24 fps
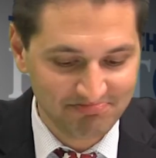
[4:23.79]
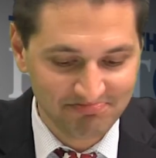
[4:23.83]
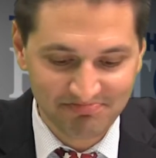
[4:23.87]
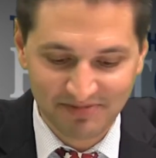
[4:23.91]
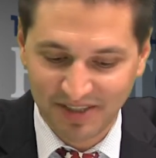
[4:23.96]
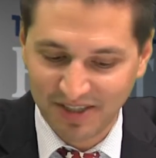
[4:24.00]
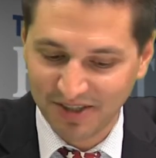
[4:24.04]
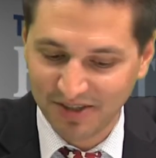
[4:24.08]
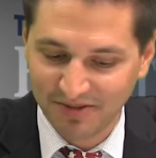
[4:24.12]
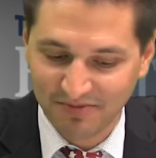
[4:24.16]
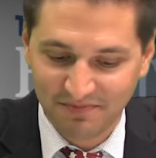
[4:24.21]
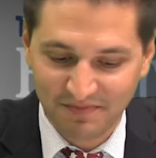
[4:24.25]

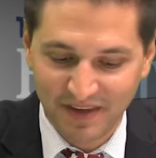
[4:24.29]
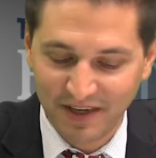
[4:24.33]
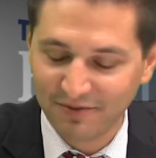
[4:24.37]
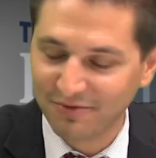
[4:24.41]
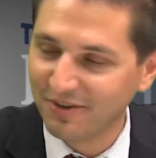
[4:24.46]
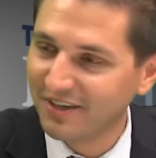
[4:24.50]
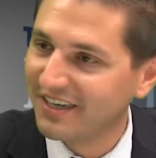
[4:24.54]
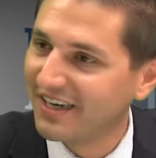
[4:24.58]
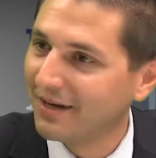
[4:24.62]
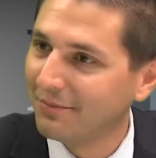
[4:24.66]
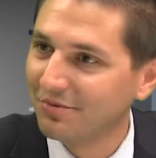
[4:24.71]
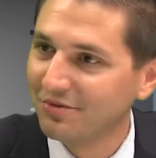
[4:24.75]
you know,
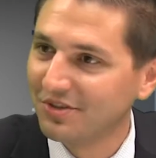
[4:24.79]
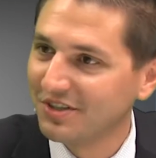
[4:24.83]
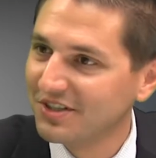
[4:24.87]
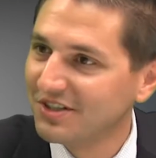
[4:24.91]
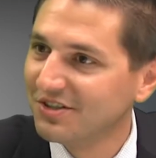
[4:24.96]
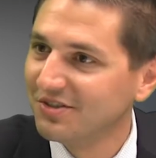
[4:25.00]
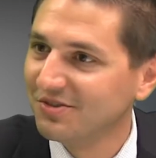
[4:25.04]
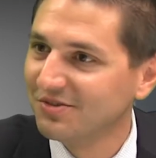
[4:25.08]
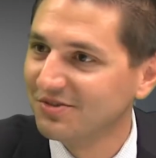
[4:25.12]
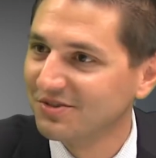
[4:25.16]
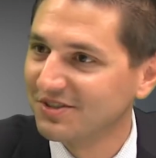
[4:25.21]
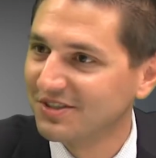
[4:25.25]
every couple of
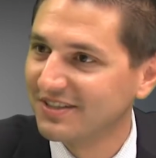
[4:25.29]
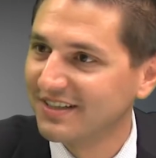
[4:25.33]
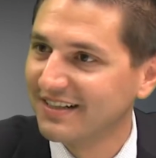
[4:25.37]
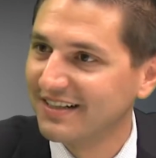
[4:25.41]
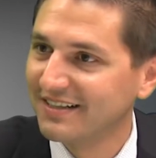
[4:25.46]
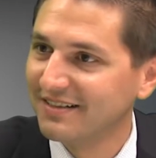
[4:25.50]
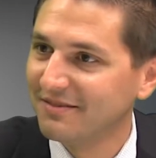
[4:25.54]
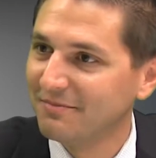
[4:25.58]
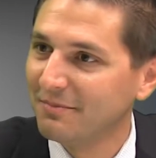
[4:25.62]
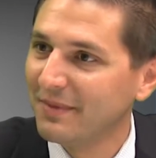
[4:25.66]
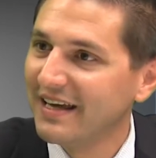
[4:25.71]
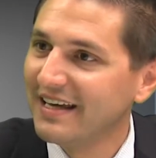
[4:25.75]
years
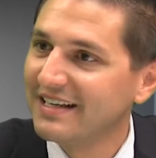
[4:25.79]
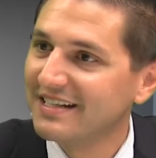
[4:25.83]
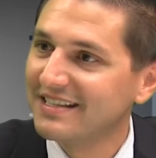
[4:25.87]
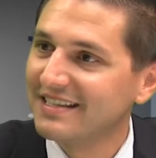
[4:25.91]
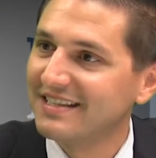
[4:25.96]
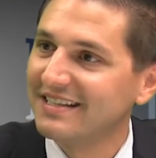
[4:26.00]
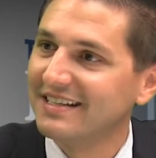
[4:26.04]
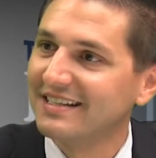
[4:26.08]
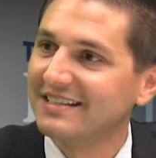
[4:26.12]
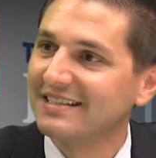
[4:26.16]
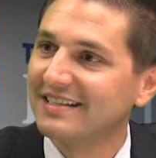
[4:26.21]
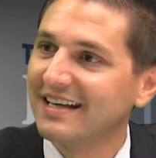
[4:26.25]
makes
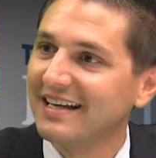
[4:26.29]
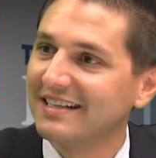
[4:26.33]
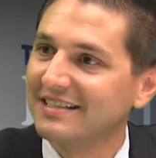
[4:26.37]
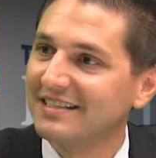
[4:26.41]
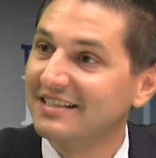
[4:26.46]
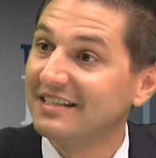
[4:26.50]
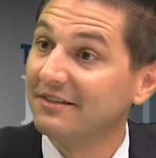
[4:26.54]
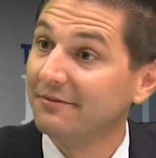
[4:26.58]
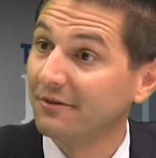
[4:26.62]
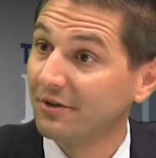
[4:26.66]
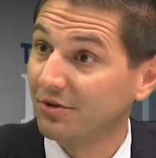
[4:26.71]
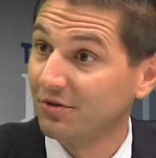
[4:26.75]
this as
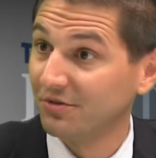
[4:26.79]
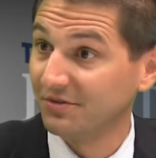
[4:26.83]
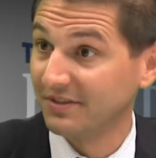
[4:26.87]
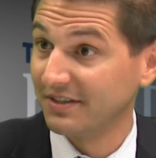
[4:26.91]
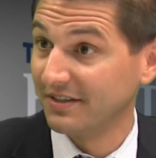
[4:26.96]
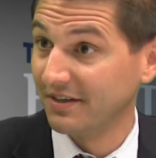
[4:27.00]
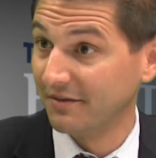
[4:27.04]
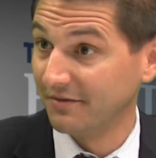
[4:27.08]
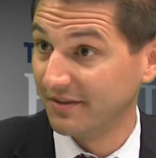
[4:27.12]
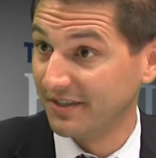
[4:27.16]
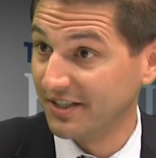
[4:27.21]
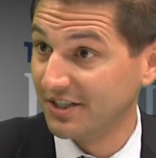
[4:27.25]
difficult
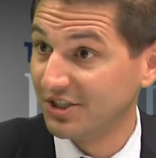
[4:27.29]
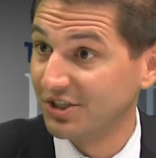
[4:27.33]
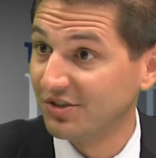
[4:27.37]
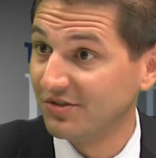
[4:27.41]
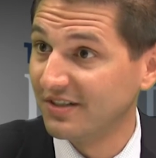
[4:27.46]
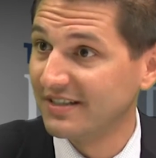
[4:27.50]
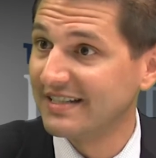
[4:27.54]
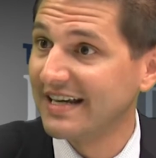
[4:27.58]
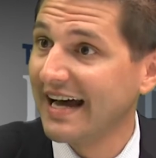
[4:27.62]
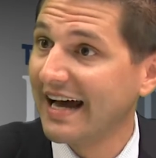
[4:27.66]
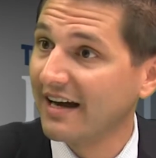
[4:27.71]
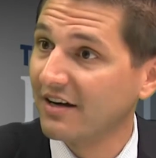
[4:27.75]
of an issue
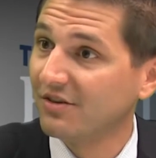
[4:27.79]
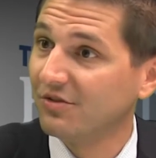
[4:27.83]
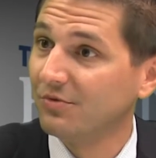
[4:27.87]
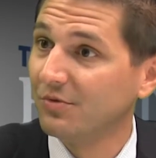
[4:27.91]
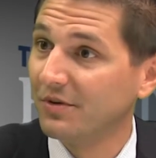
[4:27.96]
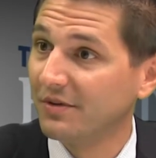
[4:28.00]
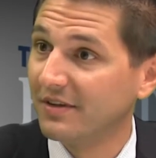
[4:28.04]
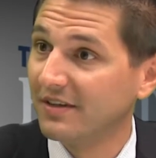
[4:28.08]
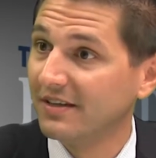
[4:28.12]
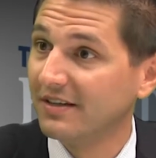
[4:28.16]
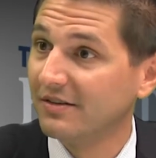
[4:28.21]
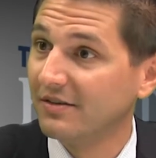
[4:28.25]
to tackle
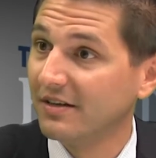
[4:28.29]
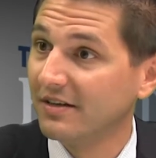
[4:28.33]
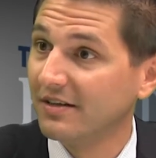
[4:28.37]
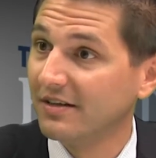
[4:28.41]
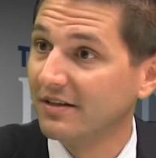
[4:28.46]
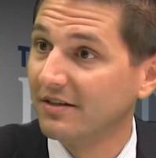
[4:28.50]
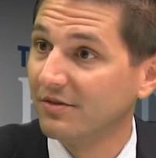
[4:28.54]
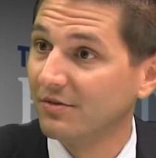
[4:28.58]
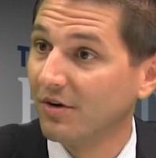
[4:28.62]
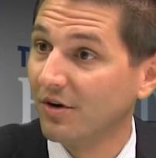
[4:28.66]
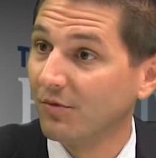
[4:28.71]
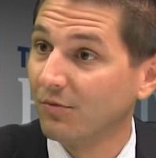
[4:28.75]
within
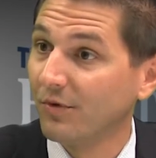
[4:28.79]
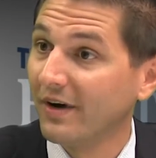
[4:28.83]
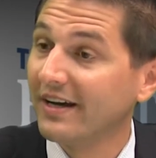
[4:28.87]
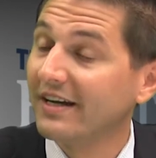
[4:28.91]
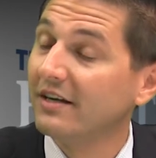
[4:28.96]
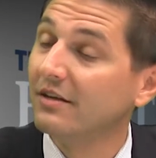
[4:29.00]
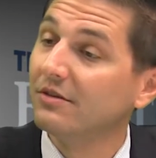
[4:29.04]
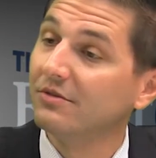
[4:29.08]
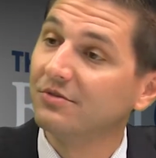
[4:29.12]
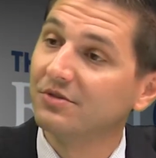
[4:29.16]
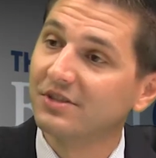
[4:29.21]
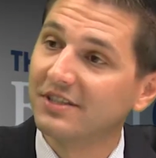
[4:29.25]
a
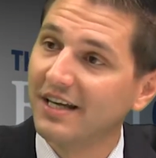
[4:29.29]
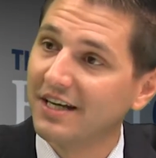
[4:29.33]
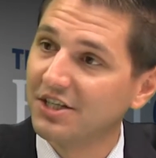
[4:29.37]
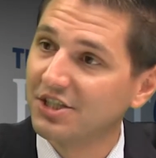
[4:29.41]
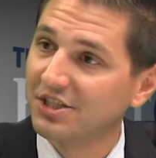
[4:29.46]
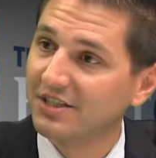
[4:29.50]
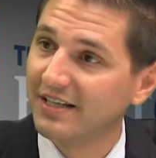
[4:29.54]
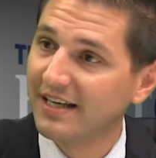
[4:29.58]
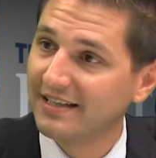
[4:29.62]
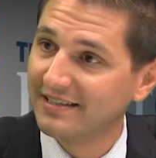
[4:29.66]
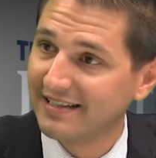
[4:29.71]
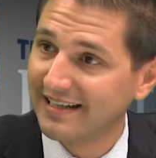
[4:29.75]
regular
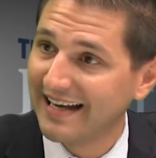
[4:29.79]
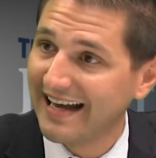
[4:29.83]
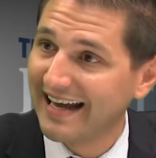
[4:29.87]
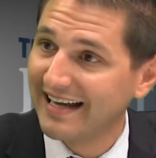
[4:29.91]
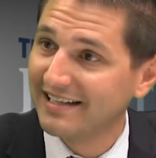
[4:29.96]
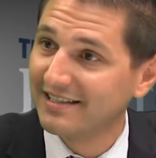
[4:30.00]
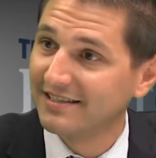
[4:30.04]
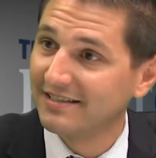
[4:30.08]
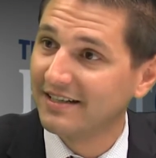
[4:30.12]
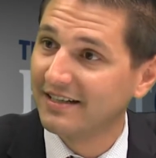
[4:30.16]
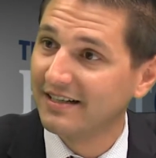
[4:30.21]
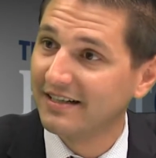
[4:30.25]
session as it
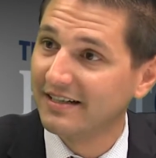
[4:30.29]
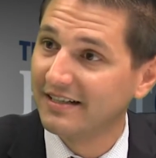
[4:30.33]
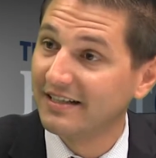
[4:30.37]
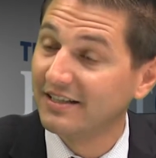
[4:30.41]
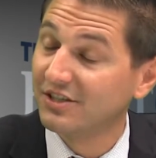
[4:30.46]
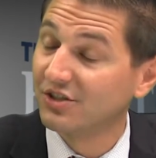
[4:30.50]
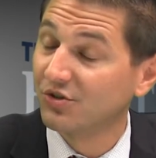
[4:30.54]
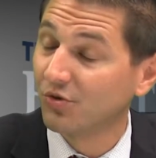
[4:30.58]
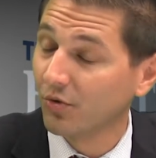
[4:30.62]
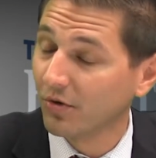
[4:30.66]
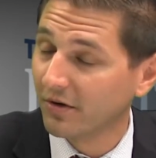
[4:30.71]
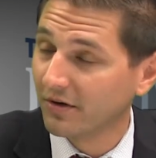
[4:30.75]
has
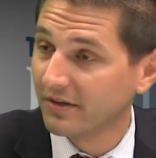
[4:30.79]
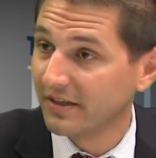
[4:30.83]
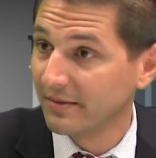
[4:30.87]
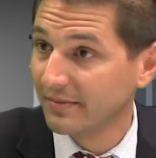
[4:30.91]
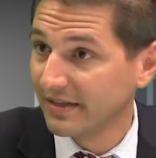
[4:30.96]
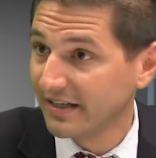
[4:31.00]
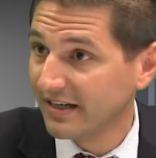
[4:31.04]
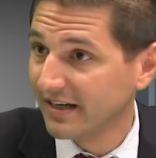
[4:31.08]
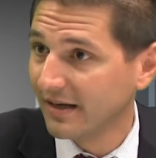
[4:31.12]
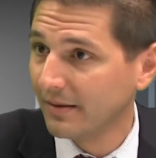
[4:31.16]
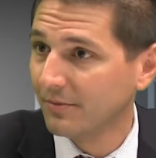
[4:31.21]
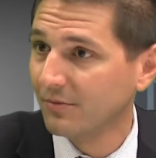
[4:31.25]
historically
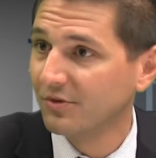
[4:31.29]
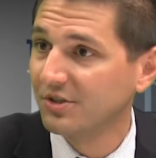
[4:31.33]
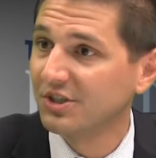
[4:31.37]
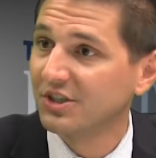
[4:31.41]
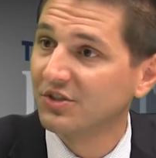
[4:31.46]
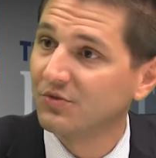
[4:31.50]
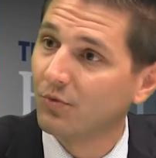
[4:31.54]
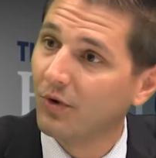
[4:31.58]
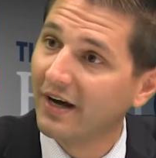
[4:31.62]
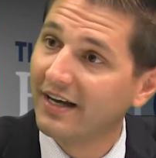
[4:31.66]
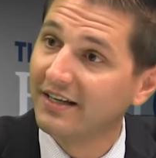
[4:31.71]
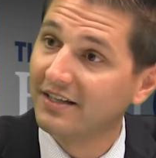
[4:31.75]
become, which
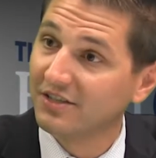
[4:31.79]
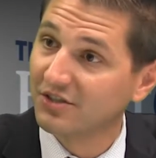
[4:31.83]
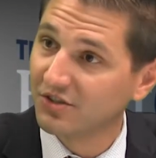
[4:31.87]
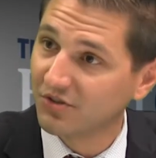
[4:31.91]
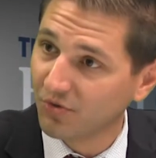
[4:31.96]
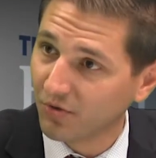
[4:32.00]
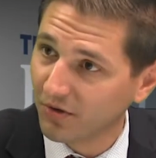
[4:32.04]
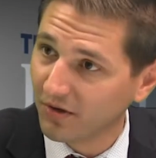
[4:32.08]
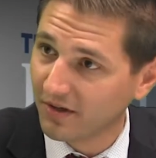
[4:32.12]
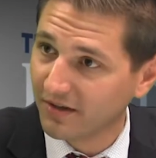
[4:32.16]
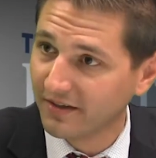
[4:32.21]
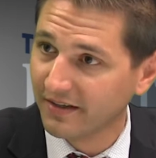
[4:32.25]
is why
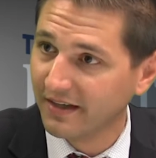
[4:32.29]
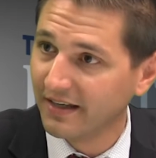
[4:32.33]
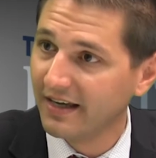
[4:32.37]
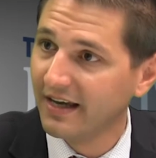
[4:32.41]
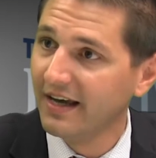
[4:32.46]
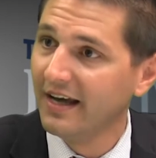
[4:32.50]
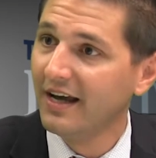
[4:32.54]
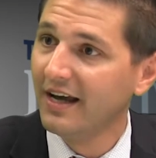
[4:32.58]
historically